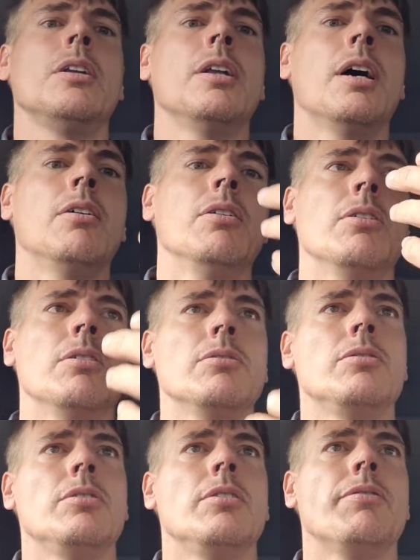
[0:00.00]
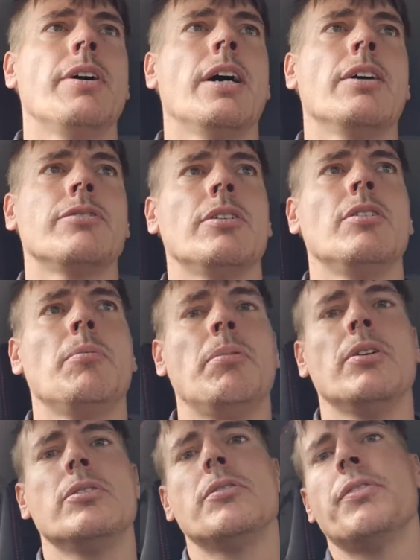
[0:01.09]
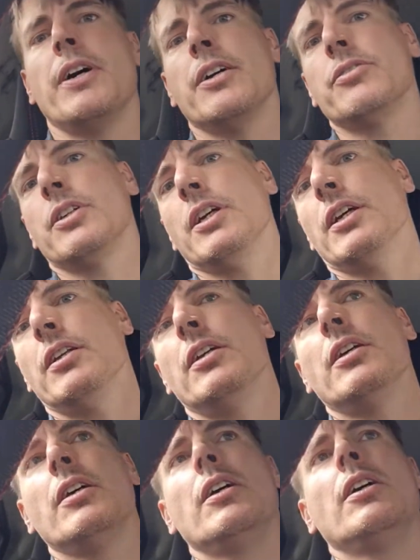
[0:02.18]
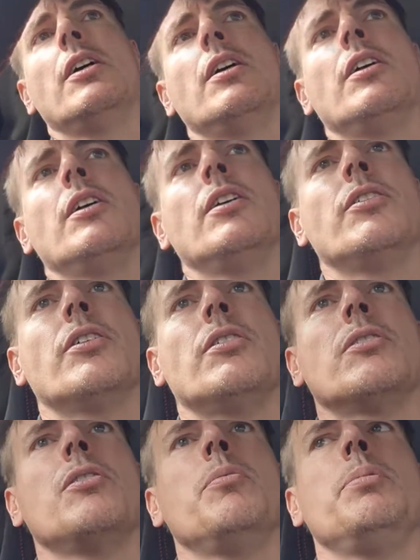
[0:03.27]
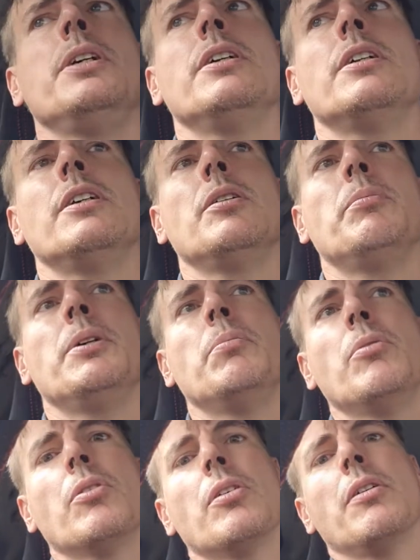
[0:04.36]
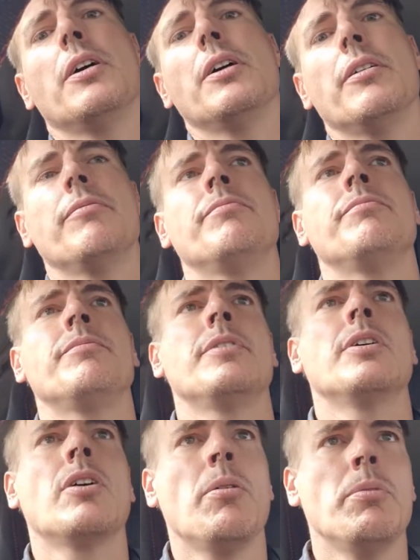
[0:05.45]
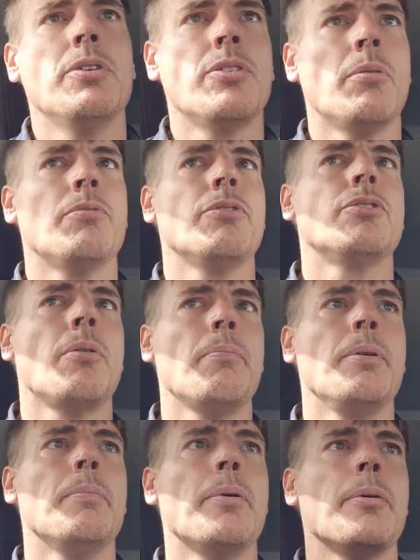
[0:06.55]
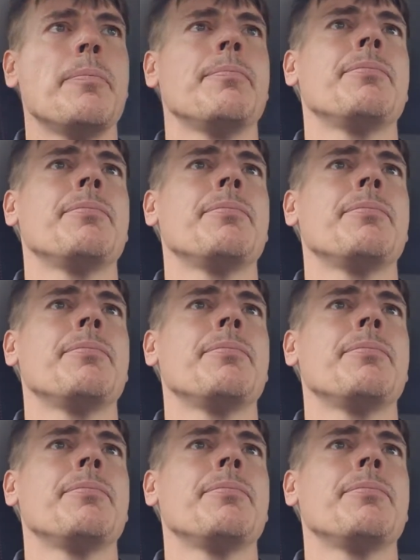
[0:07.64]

download the files and upload the files again. So it could be a little bit more cumbersome for some people.